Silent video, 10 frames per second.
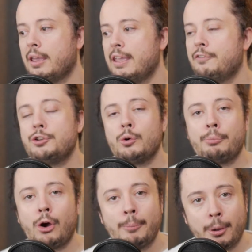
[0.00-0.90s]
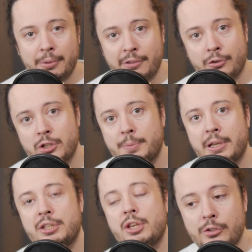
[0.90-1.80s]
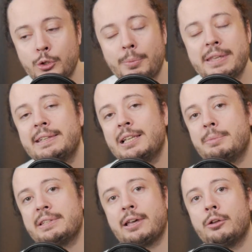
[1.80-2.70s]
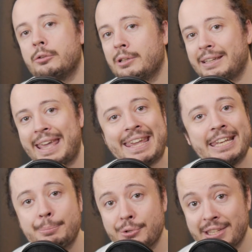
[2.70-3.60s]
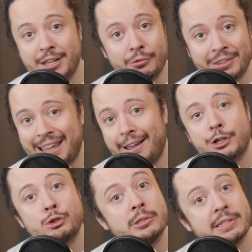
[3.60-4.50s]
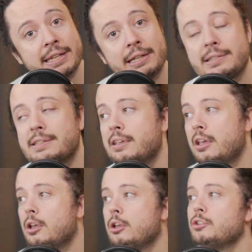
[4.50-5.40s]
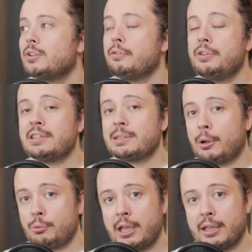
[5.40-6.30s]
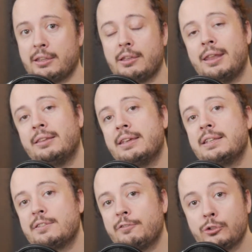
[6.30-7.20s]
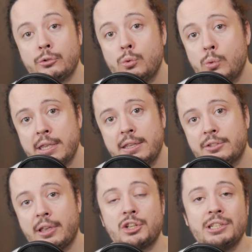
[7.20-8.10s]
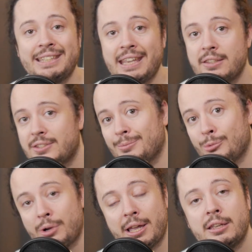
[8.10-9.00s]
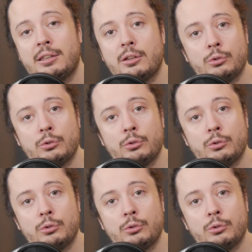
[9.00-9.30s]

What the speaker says: if you don't pop up on the first page, you basically miss out on like 80% of the actual sales. So everything is about rank, and it takes 2 weeks to actually gain some rank